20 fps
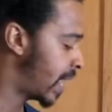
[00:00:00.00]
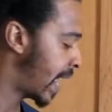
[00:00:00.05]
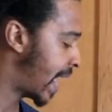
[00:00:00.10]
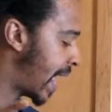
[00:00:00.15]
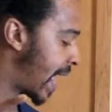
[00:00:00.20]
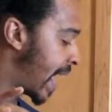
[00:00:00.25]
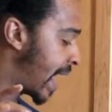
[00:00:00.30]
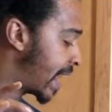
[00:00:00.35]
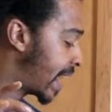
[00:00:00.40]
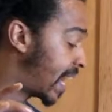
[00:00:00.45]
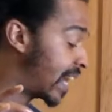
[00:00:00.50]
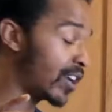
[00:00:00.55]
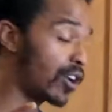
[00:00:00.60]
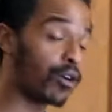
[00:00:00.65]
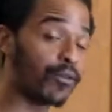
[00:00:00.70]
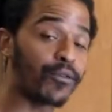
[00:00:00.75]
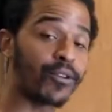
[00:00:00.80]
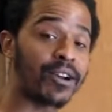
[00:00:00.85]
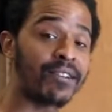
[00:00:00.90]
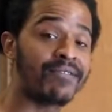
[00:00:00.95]
And I know
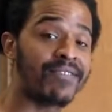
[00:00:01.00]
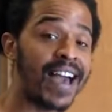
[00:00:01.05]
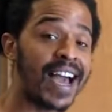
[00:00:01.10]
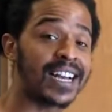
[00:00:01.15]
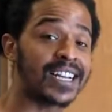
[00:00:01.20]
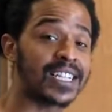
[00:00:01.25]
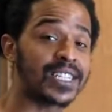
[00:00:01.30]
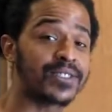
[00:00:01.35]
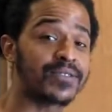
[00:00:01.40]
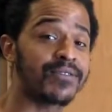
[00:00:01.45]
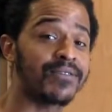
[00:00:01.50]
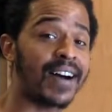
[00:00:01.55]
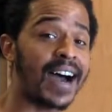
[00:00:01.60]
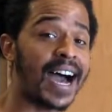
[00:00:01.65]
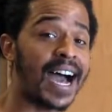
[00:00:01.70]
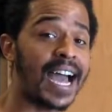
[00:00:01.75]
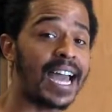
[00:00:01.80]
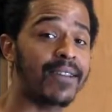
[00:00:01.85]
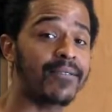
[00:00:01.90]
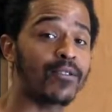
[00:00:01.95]
for a fact it's
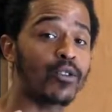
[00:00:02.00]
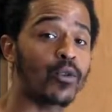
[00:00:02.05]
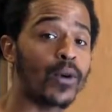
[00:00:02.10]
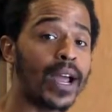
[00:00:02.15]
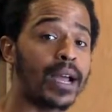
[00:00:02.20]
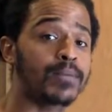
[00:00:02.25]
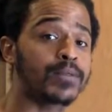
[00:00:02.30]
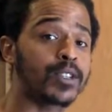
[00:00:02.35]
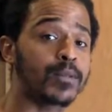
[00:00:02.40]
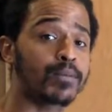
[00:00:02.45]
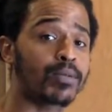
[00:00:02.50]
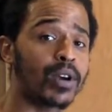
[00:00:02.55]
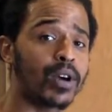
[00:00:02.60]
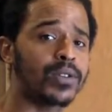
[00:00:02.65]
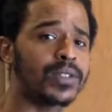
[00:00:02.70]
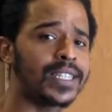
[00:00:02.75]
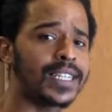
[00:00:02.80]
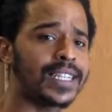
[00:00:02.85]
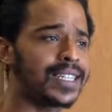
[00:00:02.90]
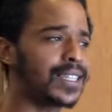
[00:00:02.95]
5 grams of
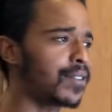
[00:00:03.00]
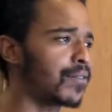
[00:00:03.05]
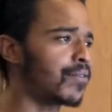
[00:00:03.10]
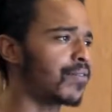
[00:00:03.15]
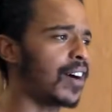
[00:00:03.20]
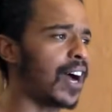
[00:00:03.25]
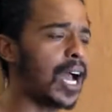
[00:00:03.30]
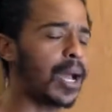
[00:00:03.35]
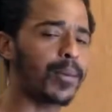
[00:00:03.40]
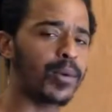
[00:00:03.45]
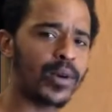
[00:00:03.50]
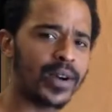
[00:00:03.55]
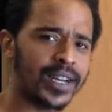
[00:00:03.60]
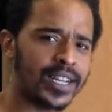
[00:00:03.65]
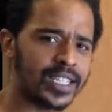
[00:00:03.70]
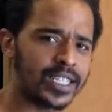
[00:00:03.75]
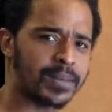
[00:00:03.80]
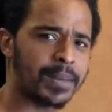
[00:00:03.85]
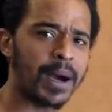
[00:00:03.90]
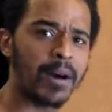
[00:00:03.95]
protein. The fiber in
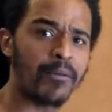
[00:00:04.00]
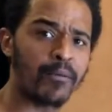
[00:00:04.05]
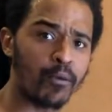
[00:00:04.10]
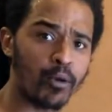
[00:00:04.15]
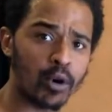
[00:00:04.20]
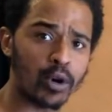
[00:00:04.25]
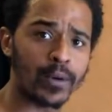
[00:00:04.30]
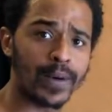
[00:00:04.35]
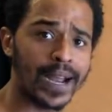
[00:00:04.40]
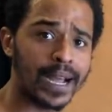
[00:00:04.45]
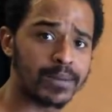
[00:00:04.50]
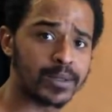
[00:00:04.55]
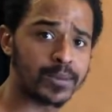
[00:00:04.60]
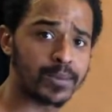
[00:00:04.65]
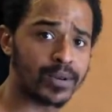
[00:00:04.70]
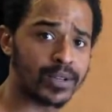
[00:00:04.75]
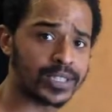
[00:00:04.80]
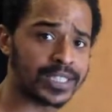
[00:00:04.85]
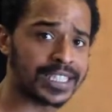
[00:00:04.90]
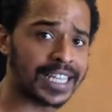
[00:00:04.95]
it's about 4 grams
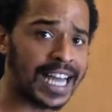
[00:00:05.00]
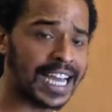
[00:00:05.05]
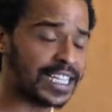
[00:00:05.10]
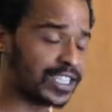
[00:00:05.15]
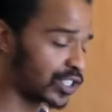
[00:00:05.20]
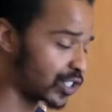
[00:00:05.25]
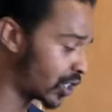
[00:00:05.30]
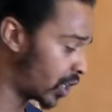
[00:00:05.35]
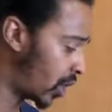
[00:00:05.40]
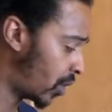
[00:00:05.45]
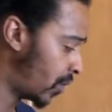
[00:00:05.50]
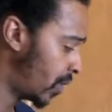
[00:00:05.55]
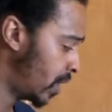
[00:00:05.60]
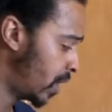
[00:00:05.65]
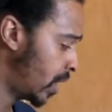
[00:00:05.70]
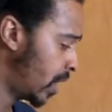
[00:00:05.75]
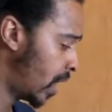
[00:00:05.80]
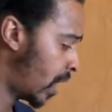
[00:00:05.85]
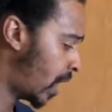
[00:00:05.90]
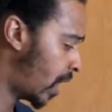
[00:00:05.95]
per slice. So
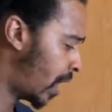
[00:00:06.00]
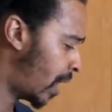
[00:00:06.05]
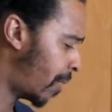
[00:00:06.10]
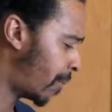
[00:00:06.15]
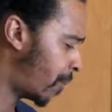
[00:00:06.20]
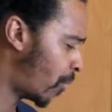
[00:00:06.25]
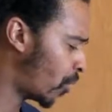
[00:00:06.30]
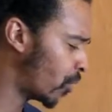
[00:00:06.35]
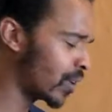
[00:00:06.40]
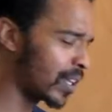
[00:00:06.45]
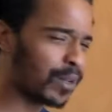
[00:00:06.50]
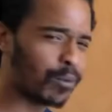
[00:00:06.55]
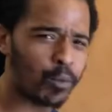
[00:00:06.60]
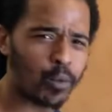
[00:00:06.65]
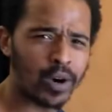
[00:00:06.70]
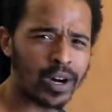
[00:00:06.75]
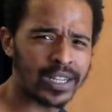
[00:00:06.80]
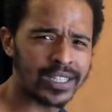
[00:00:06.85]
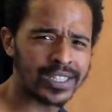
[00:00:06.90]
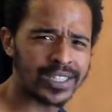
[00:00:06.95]
only
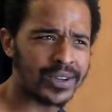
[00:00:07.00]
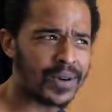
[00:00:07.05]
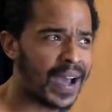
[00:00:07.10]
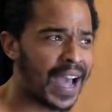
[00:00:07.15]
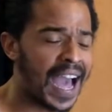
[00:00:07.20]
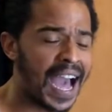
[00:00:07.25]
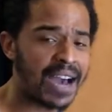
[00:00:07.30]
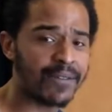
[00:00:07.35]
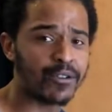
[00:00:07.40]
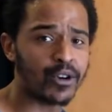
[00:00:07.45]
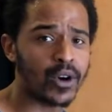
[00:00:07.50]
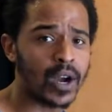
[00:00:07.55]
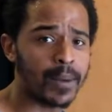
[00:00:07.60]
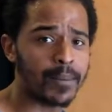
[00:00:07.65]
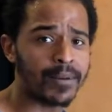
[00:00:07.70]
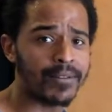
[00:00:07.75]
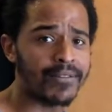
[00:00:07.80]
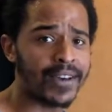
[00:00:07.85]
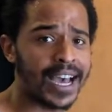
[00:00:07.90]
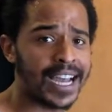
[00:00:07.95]
1 to a half a gram
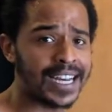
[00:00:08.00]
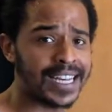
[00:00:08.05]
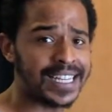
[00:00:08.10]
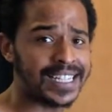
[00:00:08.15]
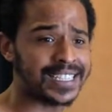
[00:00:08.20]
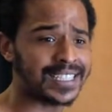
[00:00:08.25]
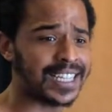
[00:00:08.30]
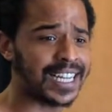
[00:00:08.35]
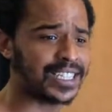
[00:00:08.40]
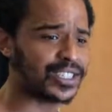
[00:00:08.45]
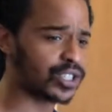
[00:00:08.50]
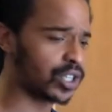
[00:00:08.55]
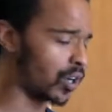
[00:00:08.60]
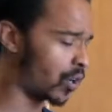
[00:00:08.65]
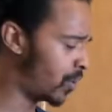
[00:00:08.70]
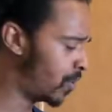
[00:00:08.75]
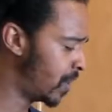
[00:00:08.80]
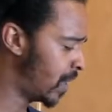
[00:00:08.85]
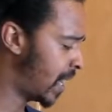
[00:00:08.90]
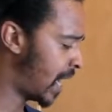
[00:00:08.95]
of fat in each slice.
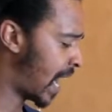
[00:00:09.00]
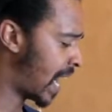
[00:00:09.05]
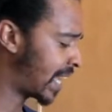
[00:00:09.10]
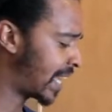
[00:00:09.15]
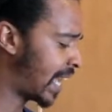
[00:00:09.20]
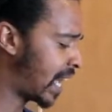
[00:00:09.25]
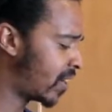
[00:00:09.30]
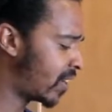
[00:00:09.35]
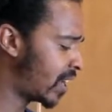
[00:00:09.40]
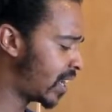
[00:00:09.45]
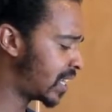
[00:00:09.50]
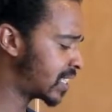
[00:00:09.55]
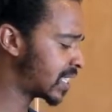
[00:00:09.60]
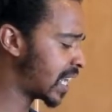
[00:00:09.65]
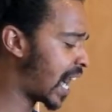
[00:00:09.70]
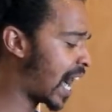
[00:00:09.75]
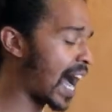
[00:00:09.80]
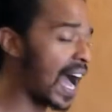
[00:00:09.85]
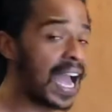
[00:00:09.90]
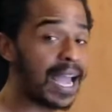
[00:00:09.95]
So I count it as a
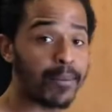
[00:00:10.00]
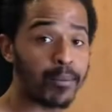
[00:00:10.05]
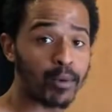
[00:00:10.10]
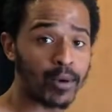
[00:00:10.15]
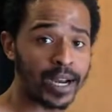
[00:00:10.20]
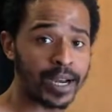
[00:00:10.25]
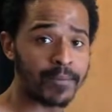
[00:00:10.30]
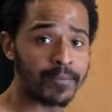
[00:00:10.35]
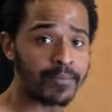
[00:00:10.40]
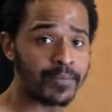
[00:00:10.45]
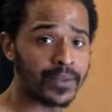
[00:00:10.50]
hybrid.